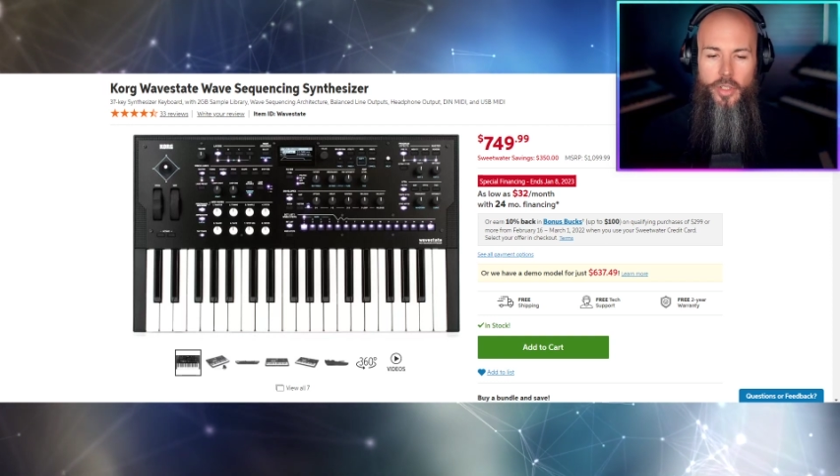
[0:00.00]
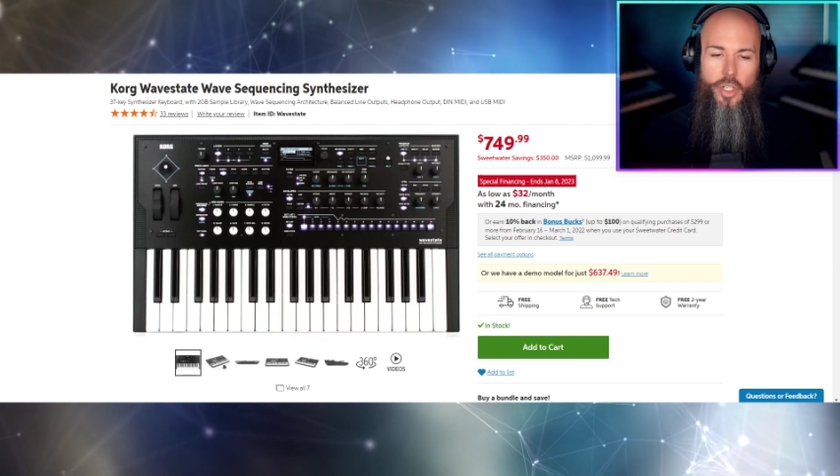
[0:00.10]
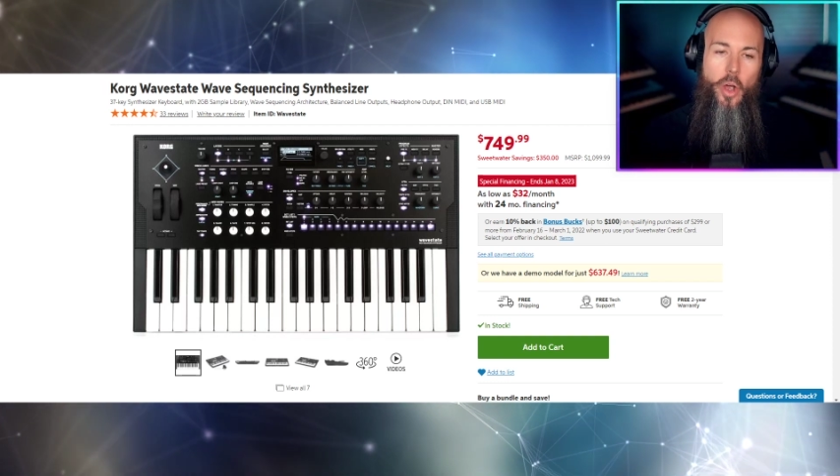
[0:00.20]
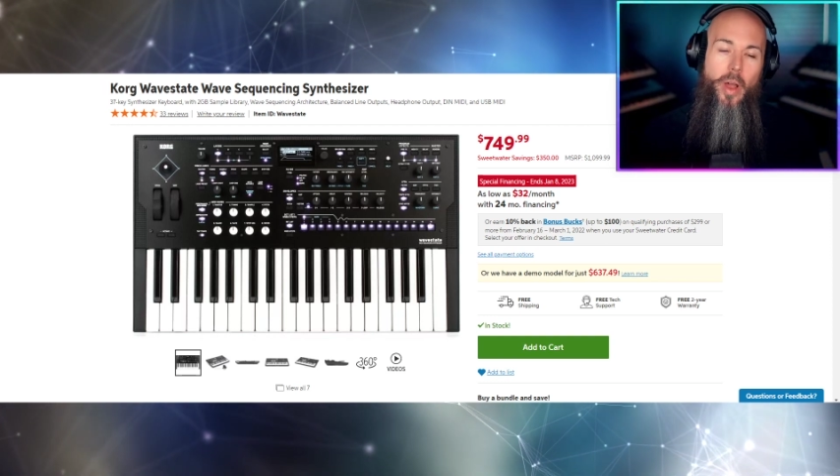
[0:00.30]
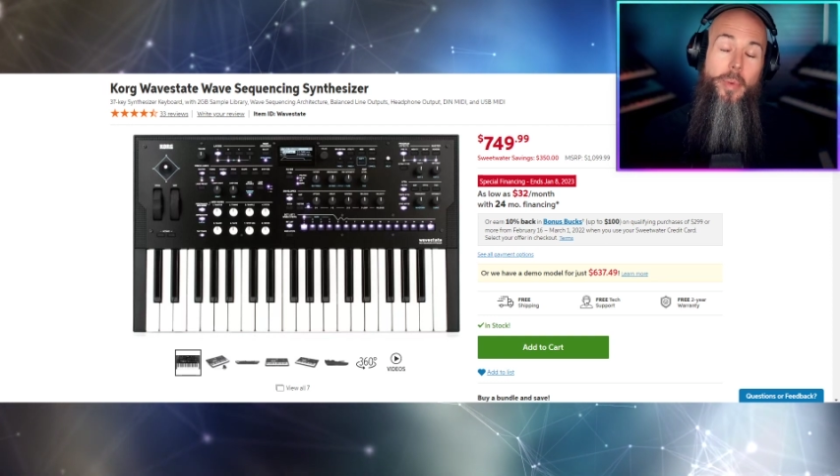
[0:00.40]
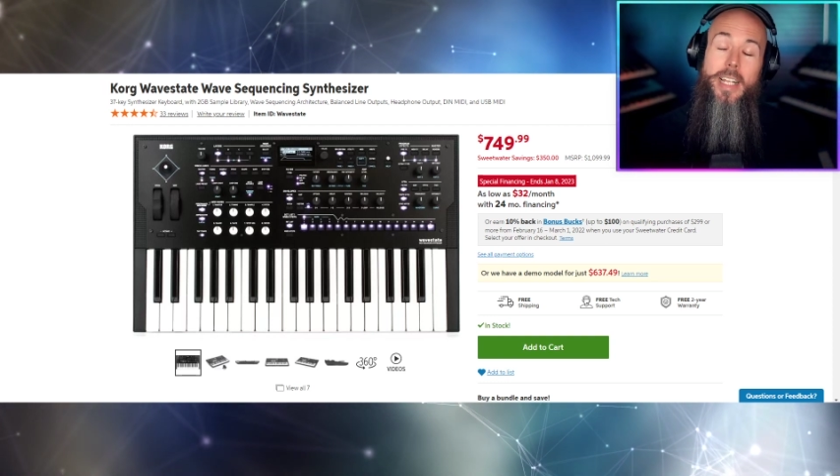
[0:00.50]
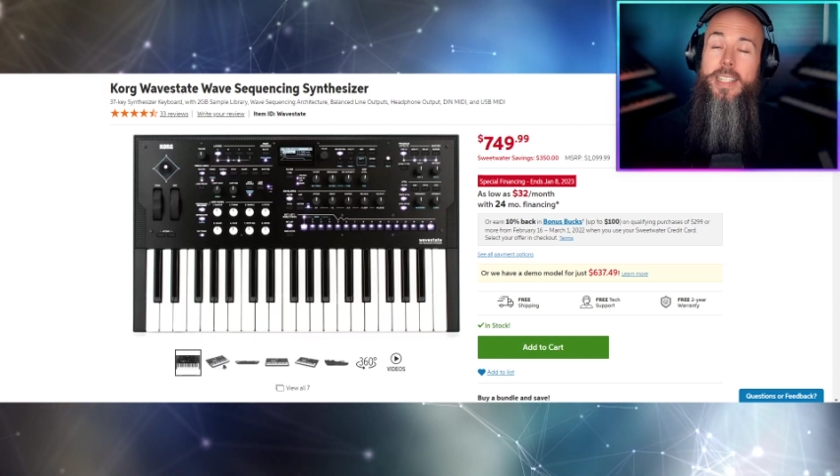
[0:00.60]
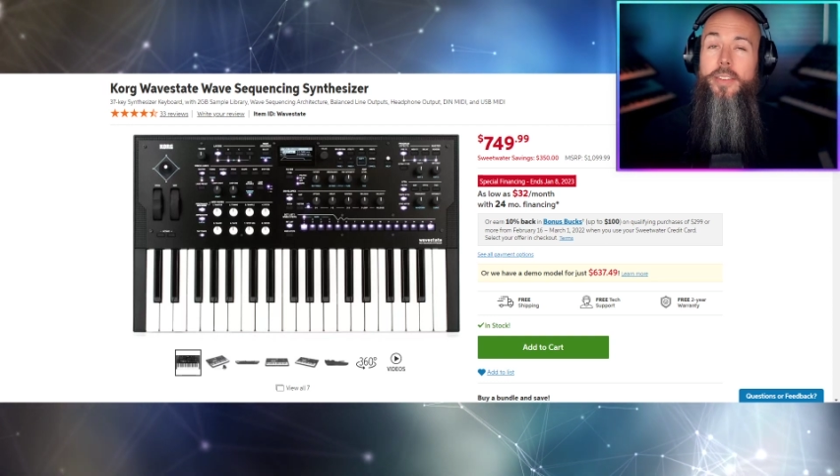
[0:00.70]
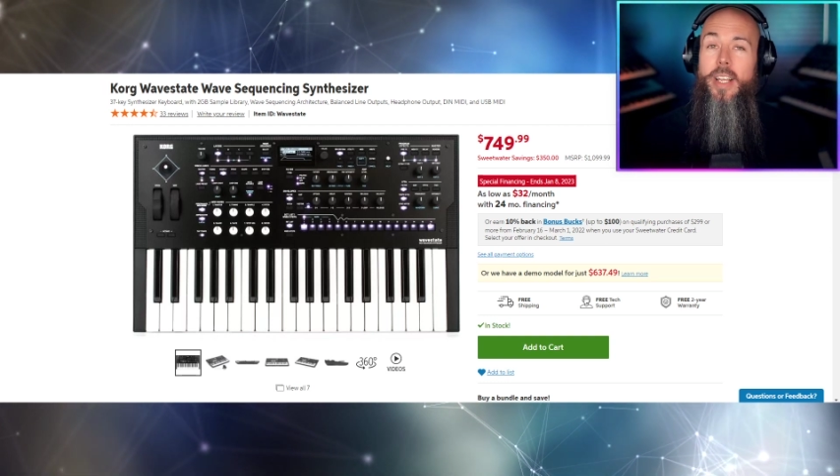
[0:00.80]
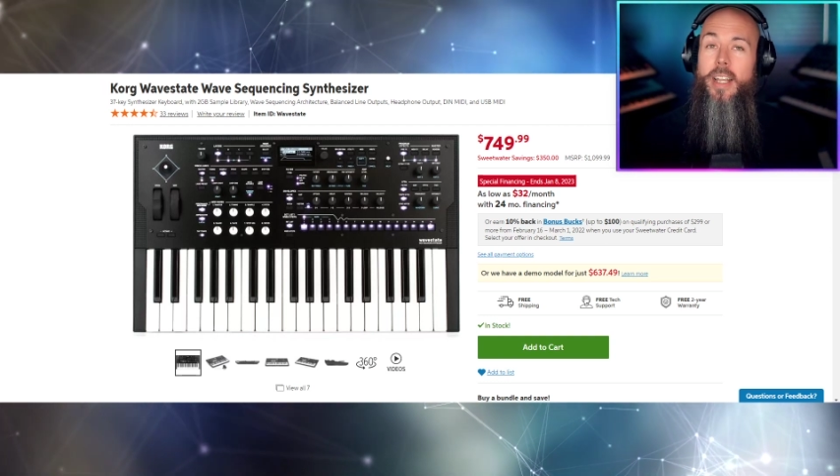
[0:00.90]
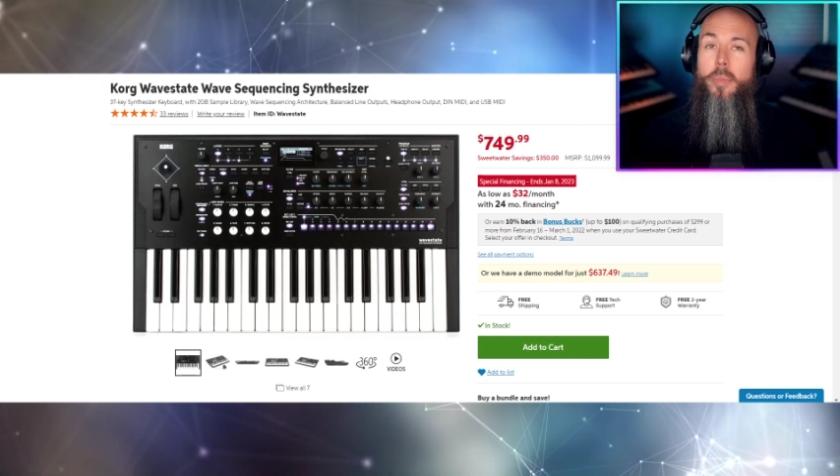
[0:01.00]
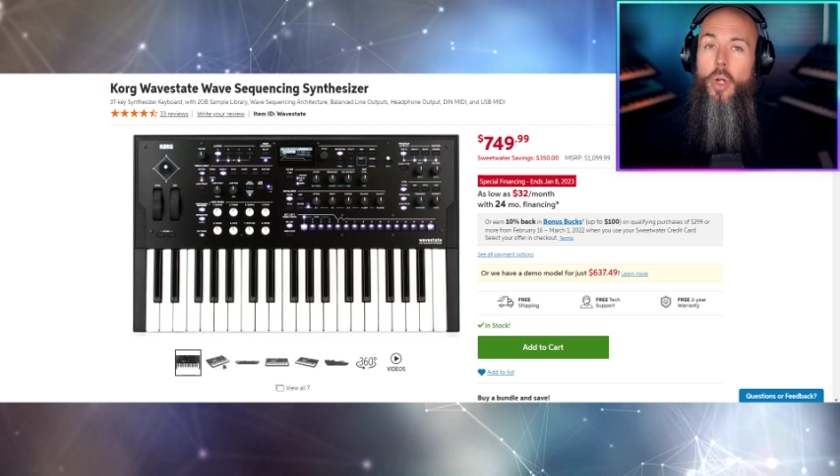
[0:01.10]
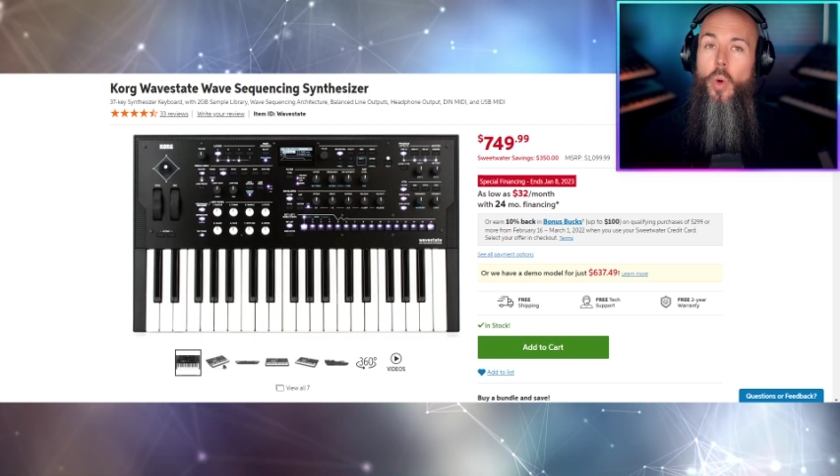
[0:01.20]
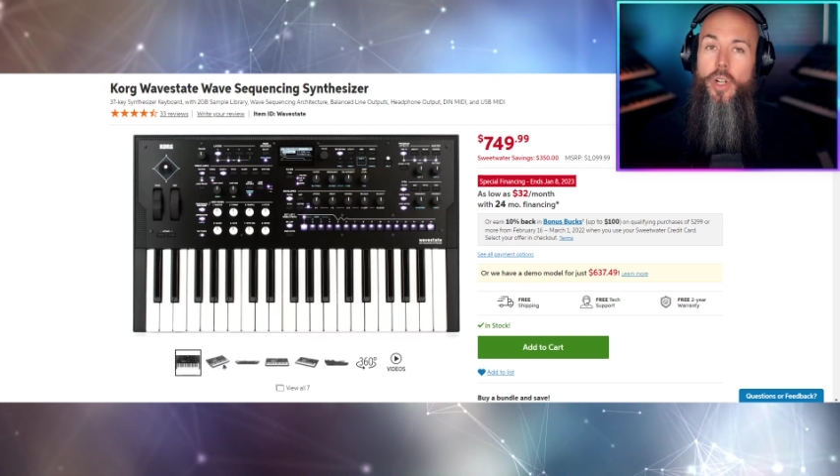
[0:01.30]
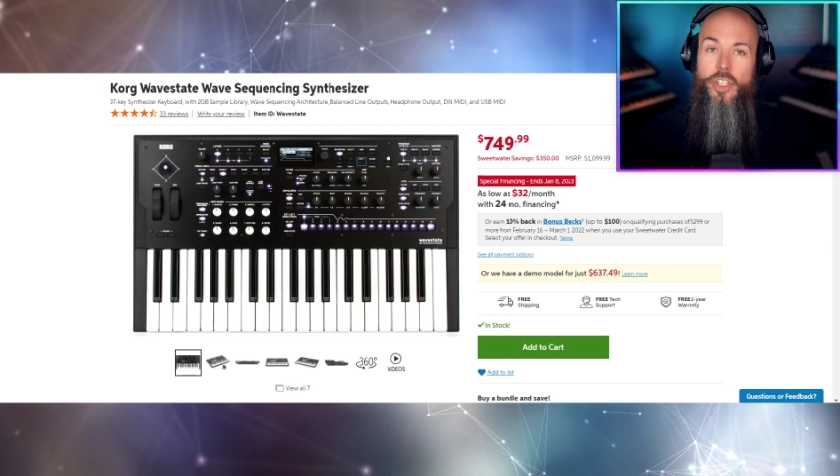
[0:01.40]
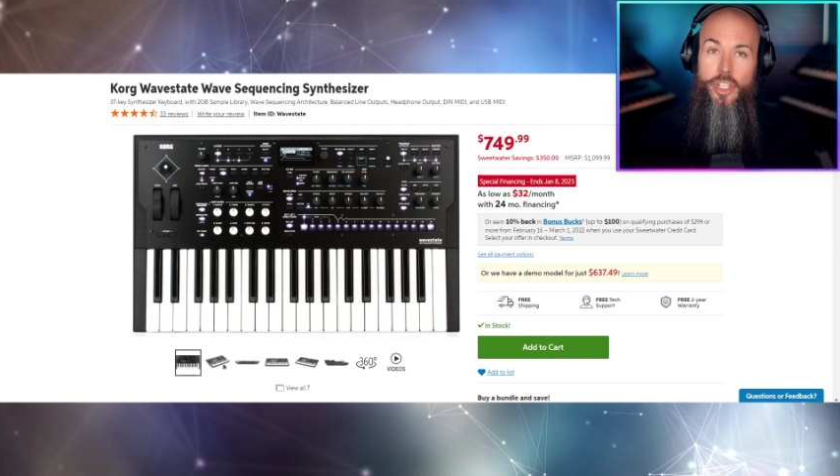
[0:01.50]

So I might sound like I'm a Korg